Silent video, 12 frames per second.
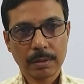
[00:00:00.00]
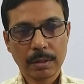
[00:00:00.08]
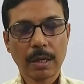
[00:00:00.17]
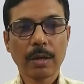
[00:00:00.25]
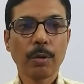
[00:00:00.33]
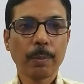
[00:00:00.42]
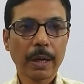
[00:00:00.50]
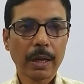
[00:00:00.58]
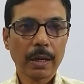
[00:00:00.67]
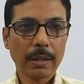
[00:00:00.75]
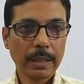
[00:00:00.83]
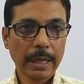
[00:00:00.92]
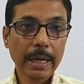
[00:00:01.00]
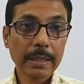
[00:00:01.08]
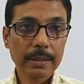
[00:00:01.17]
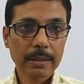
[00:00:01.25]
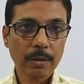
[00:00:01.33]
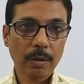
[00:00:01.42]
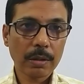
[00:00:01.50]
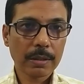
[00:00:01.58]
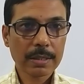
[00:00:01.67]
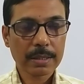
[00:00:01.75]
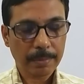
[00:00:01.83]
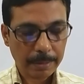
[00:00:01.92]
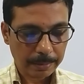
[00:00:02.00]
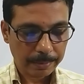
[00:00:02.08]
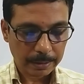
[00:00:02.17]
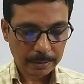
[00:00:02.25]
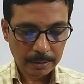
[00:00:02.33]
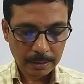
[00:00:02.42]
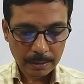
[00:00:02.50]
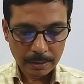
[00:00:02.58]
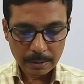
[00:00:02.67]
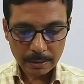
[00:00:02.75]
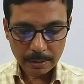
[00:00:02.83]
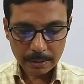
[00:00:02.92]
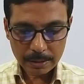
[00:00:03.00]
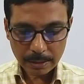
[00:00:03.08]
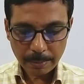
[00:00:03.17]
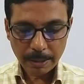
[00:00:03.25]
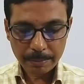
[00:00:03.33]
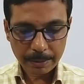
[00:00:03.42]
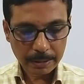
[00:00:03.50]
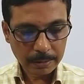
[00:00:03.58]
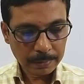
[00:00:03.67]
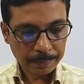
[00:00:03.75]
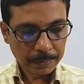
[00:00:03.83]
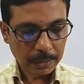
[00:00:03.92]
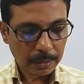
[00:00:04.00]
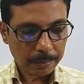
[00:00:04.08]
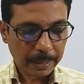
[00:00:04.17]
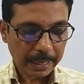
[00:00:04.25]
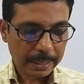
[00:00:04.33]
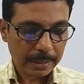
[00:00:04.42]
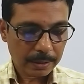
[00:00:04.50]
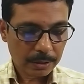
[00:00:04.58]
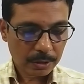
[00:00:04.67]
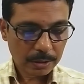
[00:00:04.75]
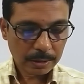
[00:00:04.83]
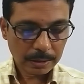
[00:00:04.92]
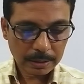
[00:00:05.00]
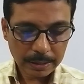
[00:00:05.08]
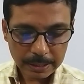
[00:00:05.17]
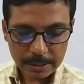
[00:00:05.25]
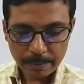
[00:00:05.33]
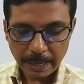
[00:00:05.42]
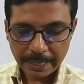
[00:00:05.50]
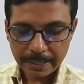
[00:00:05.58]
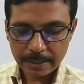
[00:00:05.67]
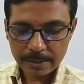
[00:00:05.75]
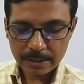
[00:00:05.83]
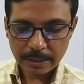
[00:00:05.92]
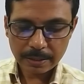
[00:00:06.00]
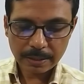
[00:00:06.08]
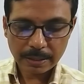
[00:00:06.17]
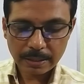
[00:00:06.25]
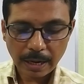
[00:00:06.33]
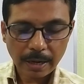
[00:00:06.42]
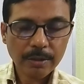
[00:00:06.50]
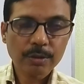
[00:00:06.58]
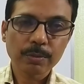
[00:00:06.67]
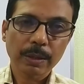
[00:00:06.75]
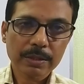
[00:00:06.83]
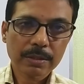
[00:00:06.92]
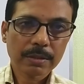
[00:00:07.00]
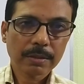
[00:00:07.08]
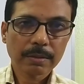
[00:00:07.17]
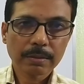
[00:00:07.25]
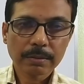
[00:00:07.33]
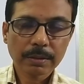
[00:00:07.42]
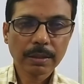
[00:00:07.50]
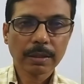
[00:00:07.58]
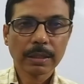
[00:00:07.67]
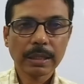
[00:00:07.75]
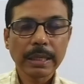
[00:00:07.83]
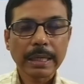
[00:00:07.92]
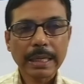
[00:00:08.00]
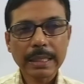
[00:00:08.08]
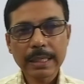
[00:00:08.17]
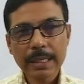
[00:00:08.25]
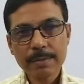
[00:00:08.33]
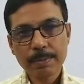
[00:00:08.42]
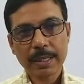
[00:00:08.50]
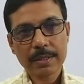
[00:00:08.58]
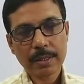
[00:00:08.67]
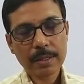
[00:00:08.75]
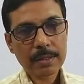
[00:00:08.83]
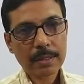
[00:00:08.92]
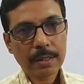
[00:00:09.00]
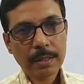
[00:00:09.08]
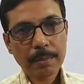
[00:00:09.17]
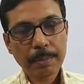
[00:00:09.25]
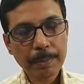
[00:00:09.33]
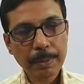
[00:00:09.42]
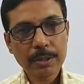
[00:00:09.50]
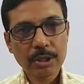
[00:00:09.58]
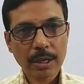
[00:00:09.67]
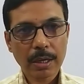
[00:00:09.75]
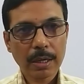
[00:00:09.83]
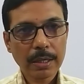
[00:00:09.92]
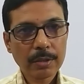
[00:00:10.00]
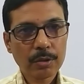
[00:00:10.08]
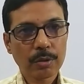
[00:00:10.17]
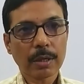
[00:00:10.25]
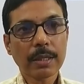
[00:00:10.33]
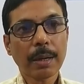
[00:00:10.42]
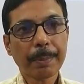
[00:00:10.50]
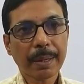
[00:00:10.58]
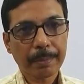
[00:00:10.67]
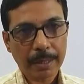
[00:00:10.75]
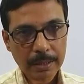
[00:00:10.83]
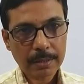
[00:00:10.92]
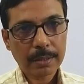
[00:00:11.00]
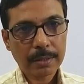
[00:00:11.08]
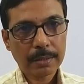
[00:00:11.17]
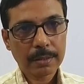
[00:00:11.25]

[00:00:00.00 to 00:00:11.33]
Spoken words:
Agarpada, they are called the suburban. The suburban and backyards. These backyards are the dull to us. In these places, people generally do not dhapa mat.